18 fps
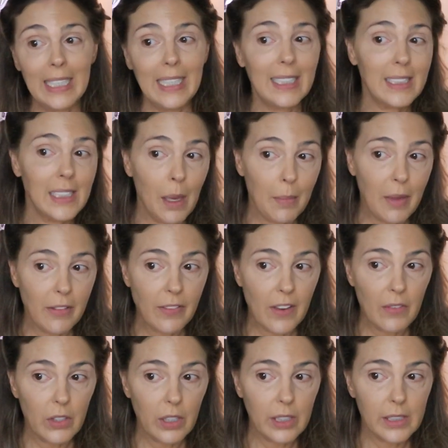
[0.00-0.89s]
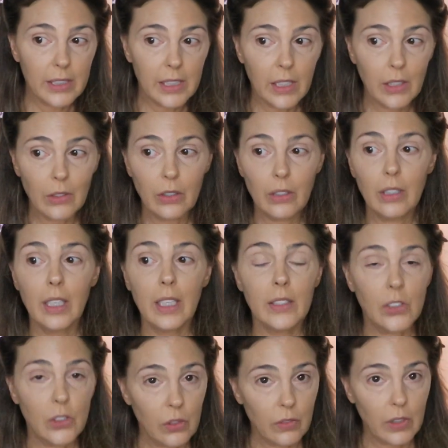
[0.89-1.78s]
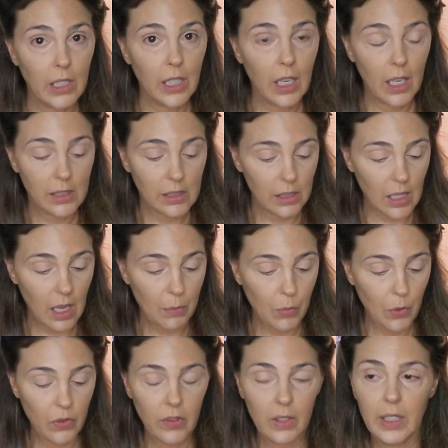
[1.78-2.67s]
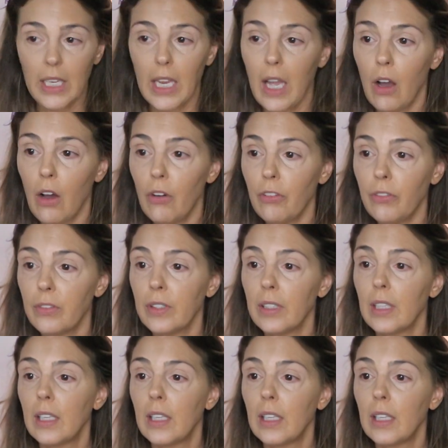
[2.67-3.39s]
It's not my favorite concealer. It certainly costs a lot more than the e.l.f.